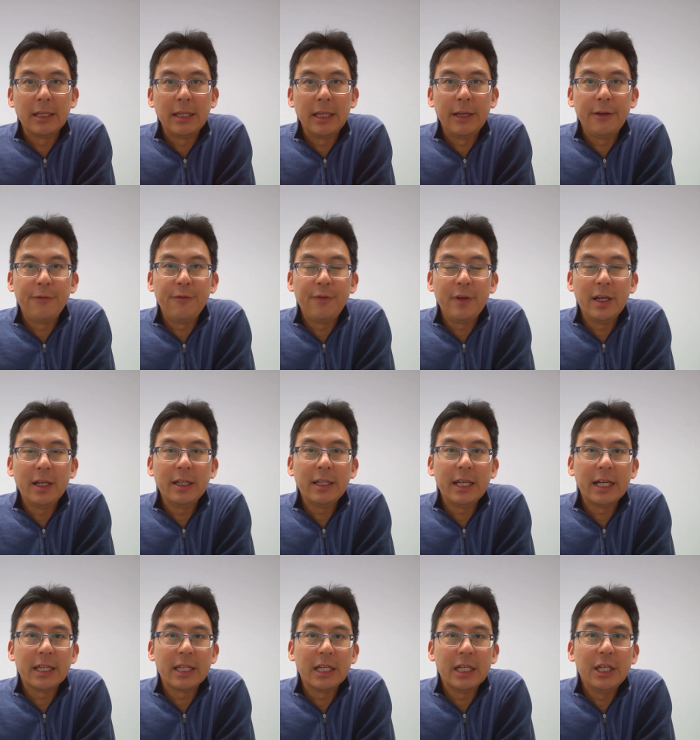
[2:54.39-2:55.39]
they think
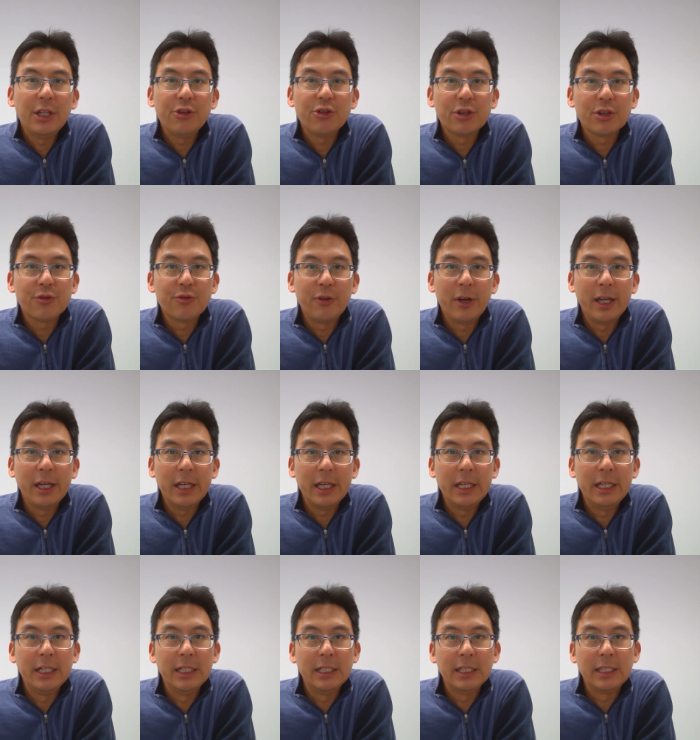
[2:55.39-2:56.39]
that the interest rate
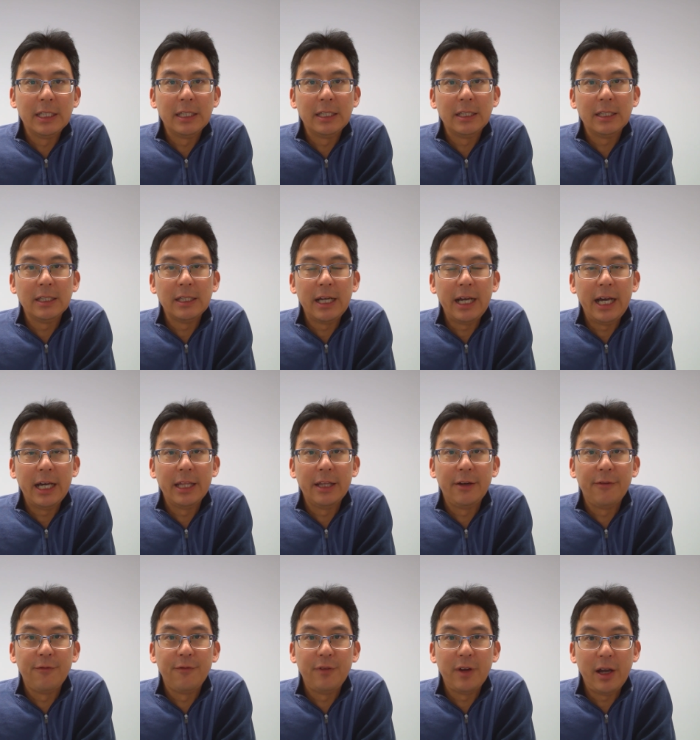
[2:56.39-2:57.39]
is at
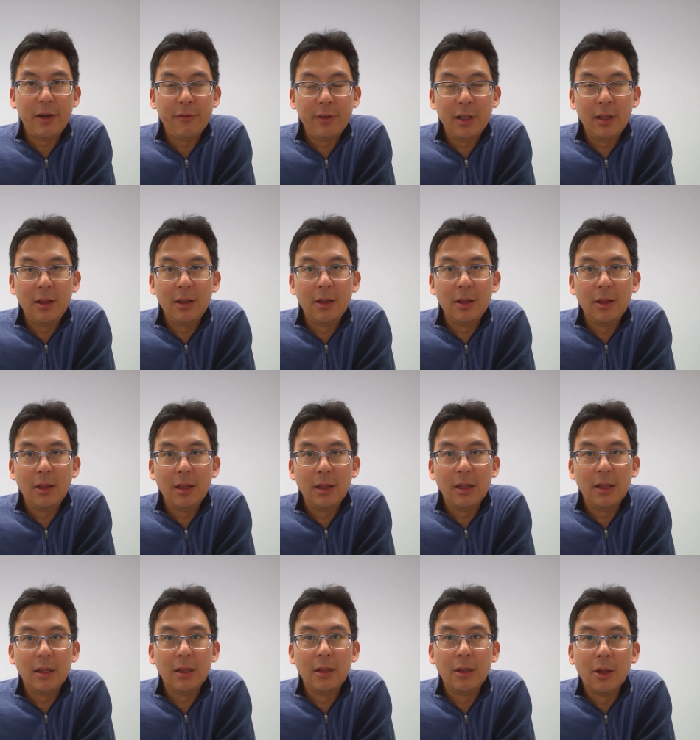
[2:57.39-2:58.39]
a very
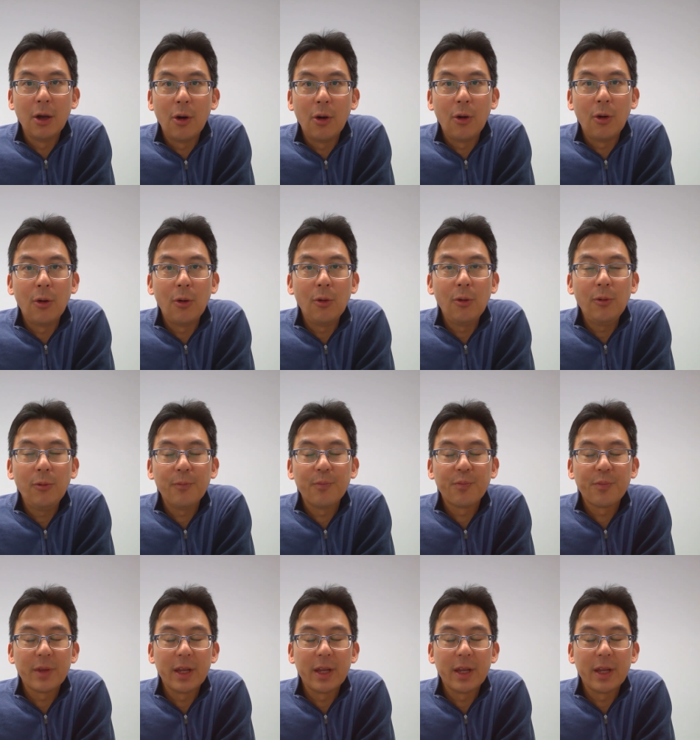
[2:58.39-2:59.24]
low